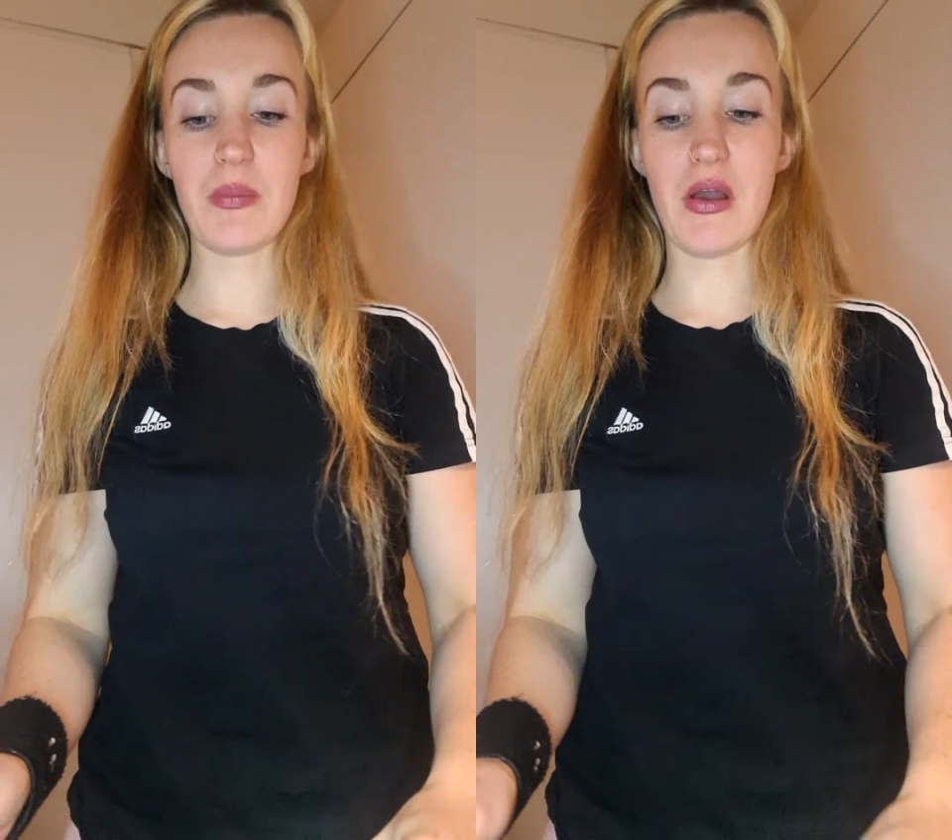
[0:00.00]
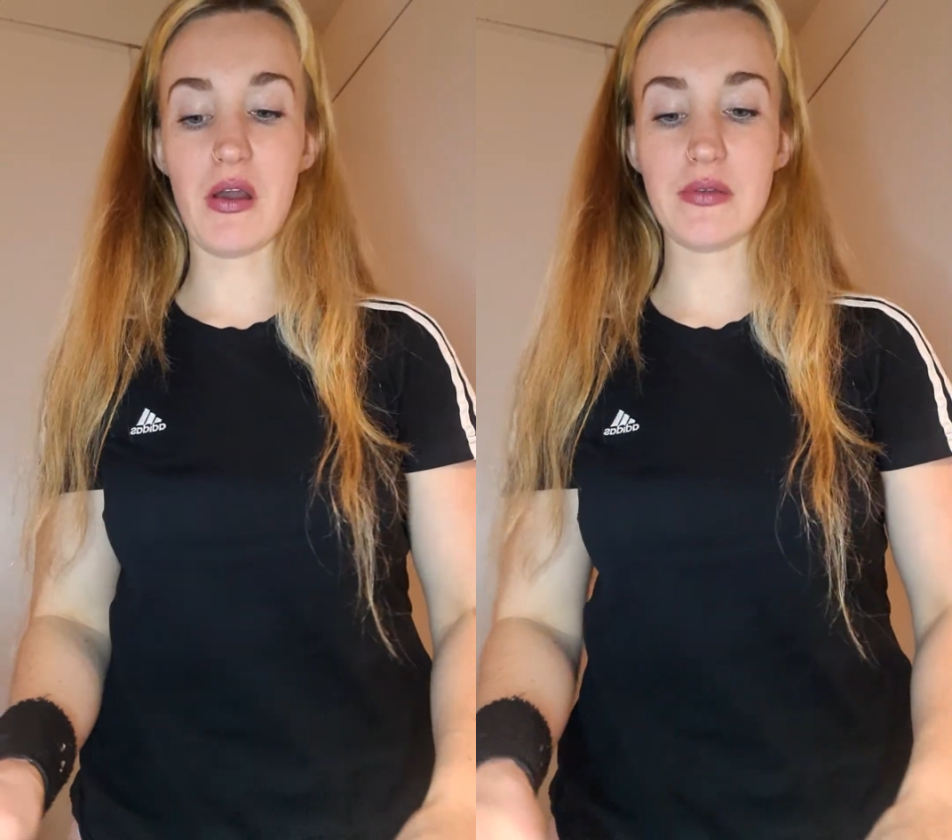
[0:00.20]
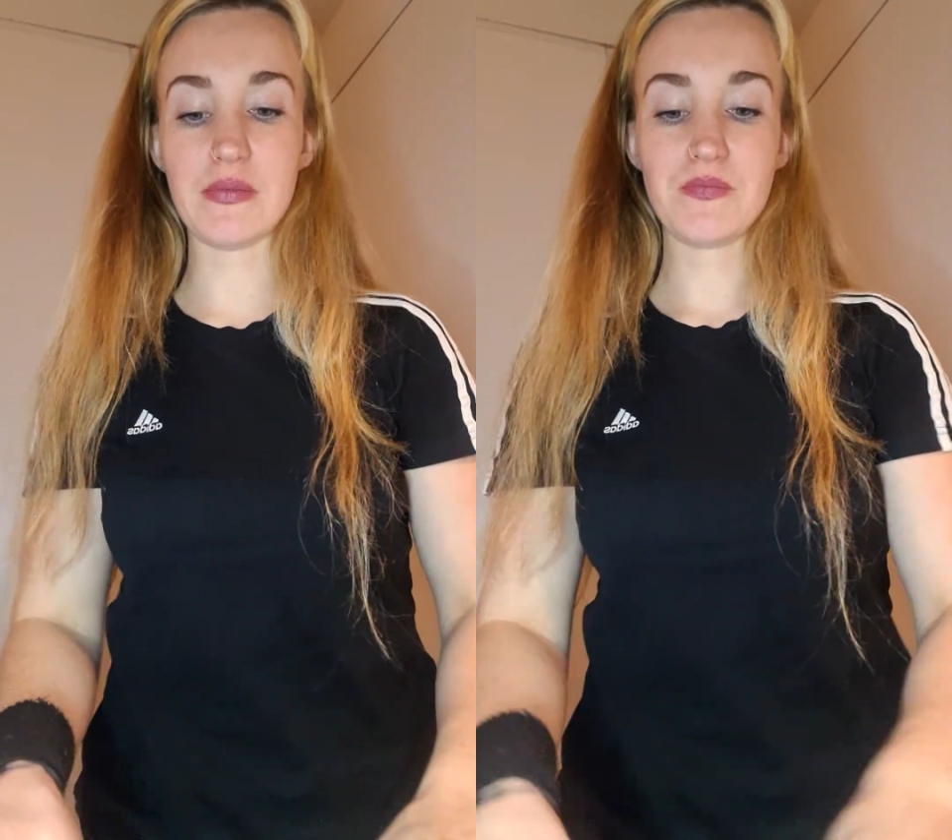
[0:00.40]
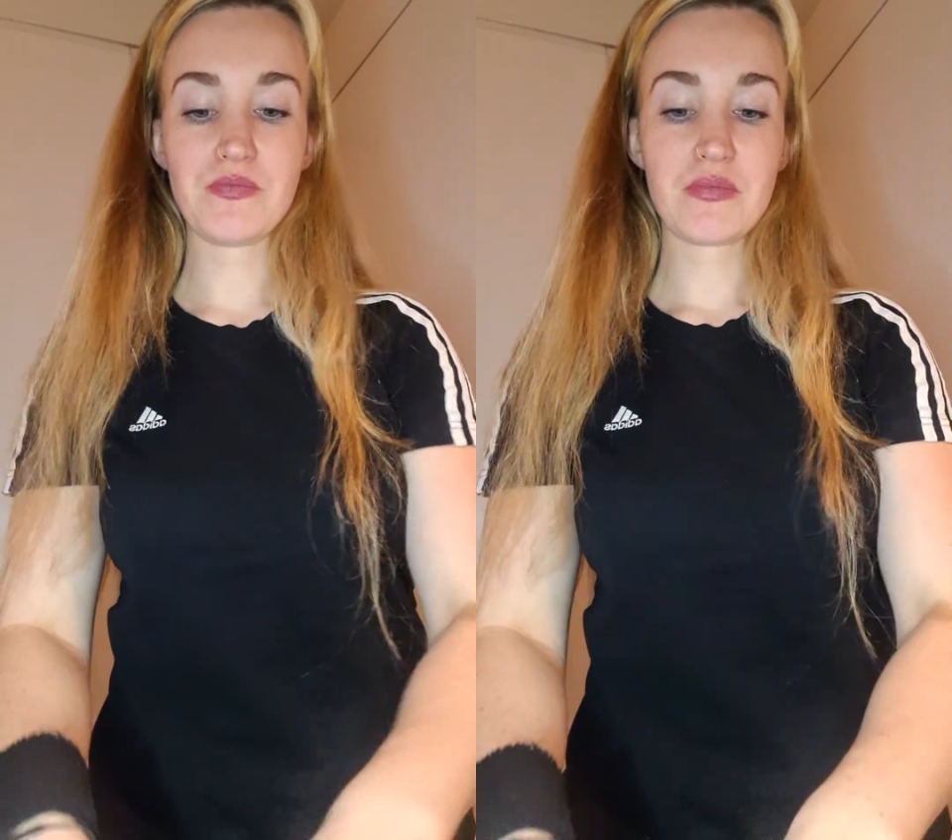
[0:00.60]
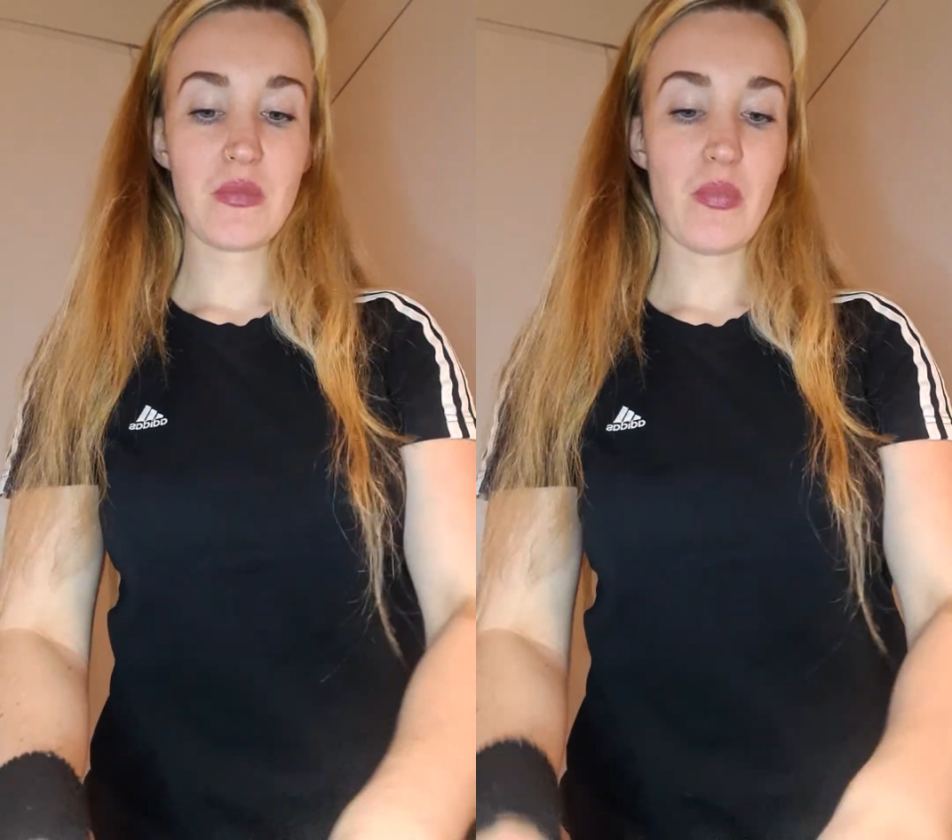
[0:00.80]
part,
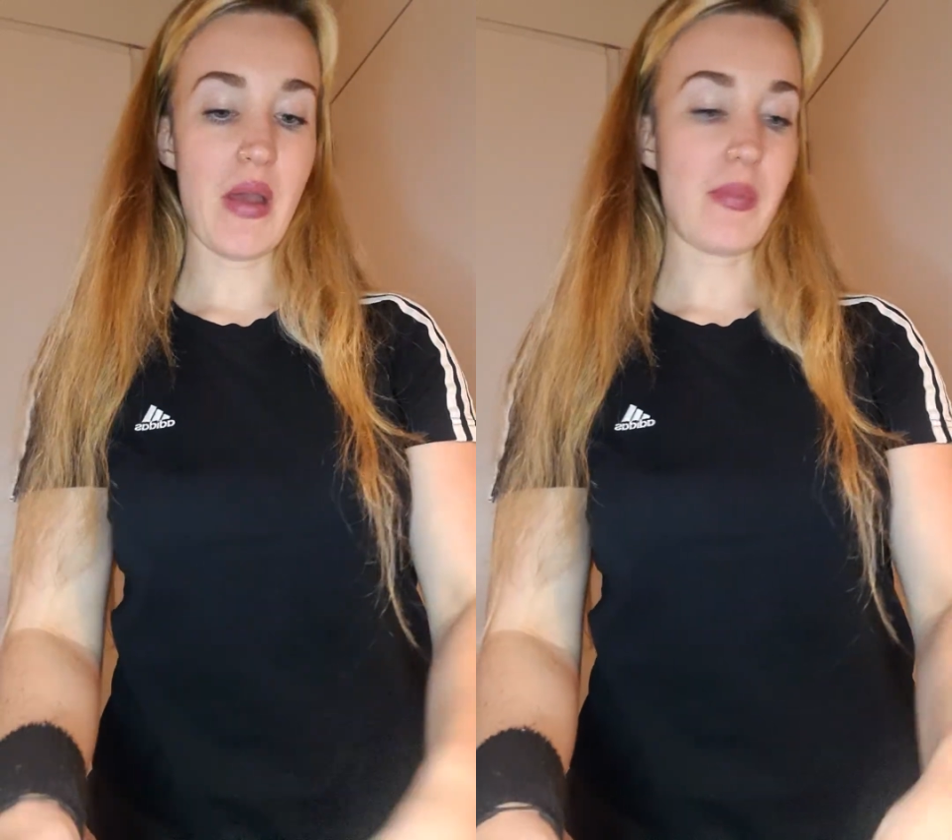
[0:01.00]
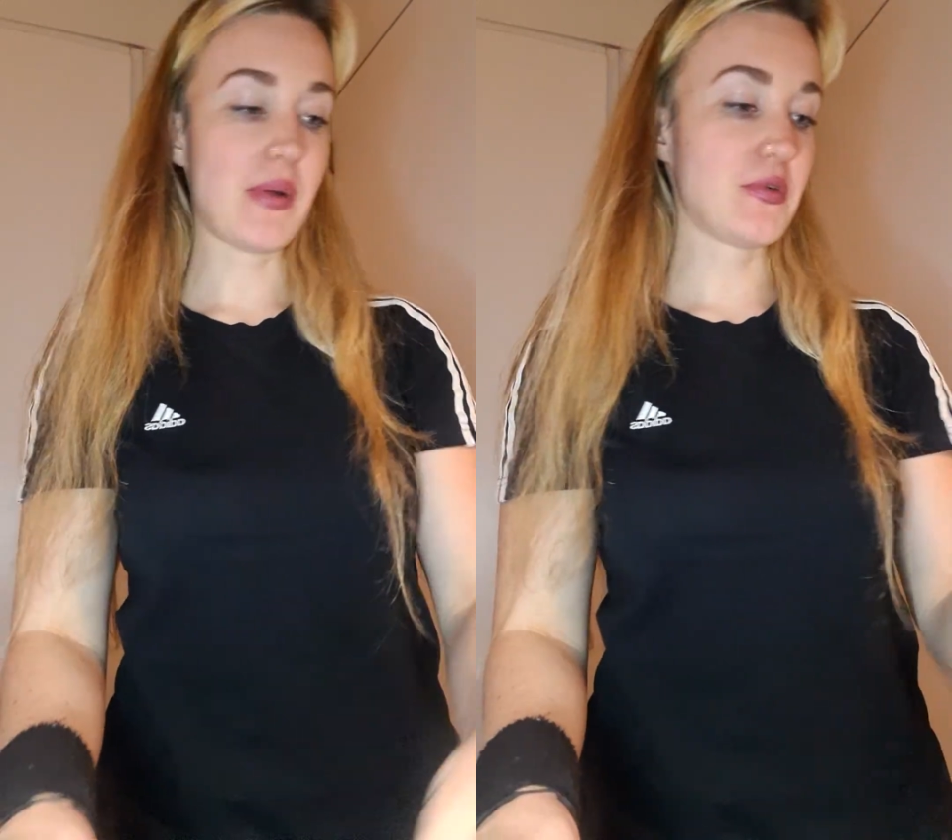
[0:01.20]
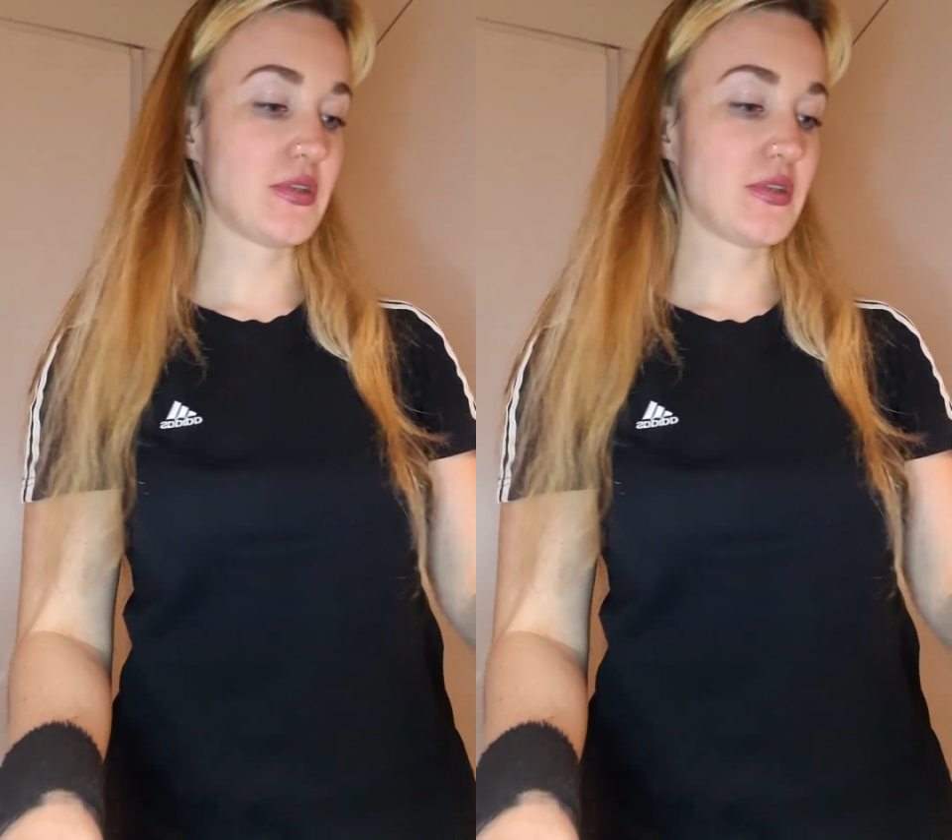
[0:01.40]
my upper body.